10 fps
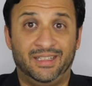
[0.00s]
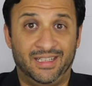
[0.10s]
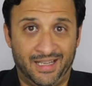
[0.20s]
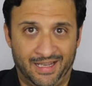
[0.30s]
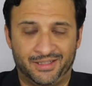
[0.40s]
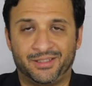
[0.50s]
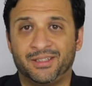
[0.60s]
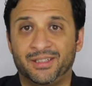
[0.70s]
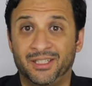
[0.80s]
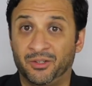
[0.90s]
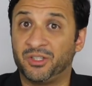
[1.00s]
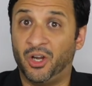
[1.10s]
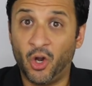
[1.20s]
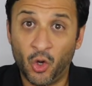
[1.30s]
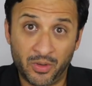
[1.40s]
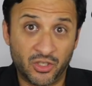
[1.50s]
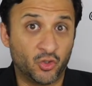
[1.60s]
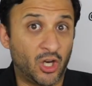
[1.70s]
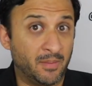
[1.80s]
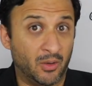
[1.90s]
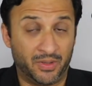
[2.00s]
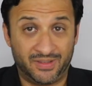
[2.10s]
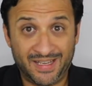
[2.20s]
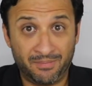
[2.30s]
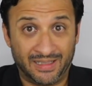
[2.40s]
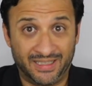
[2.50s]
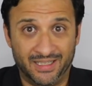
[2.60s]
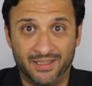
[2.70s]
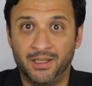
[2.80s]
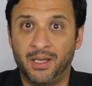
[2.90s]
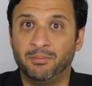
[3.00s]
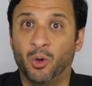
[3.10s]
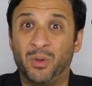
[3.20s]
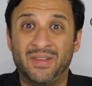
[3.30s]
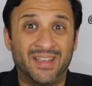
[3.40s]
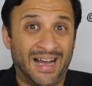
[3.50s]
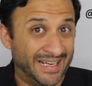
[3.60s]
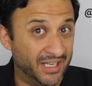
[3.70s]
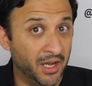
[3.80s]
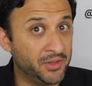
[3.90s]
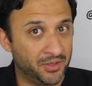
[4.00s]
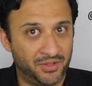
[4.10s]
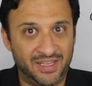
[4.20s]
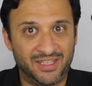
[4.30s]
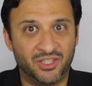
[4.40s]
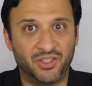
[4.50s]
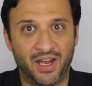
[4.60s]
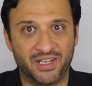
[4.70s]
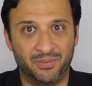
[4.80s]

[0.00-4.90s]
Yes, there is always drama with Team Melli, but we've got other things to talk